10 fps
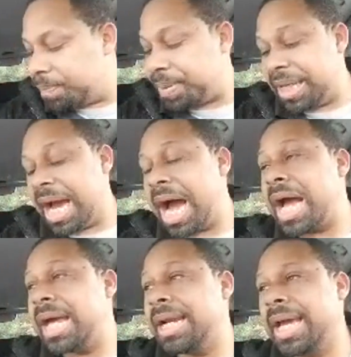
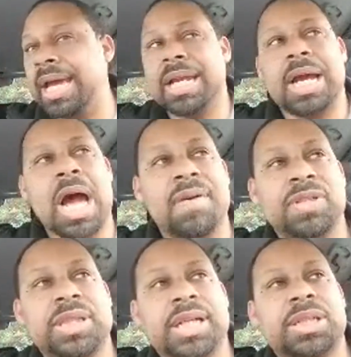beyond in the
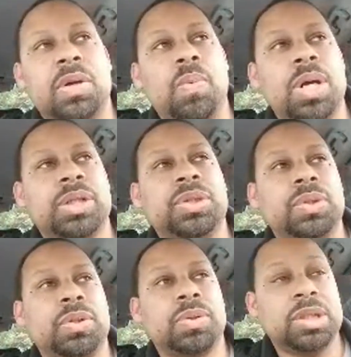conversation of 1 to 2
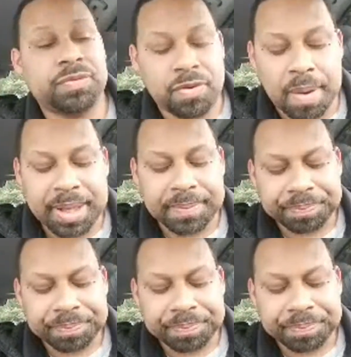degrees from it